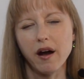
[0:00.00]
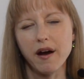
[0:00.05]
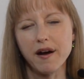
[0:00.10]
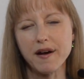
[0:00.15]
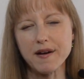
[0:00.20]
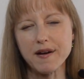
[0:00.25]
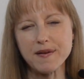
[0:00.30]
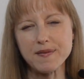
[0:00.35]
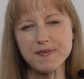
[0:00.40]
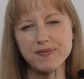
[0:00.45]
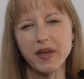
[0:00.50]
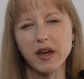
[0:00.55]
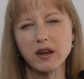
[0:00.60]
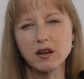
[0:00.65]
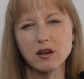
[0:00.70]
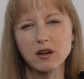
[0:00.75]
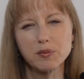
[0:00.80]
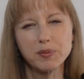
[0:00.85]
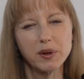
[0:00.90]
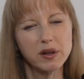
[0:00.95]

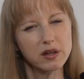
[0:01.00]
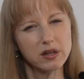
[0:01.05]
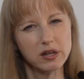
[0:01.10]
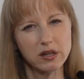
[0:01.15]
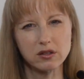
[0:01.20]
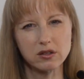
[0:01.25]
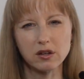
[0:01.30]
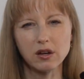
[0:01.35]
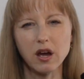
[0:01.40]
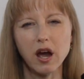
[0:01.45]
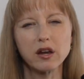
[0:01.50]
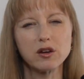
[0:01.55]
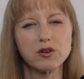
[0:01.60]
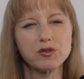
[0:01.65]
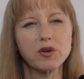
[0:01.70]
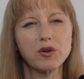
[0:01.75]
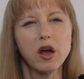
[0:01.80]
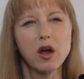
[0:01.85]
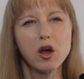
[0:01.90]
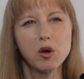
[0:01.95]
and an ability to kind of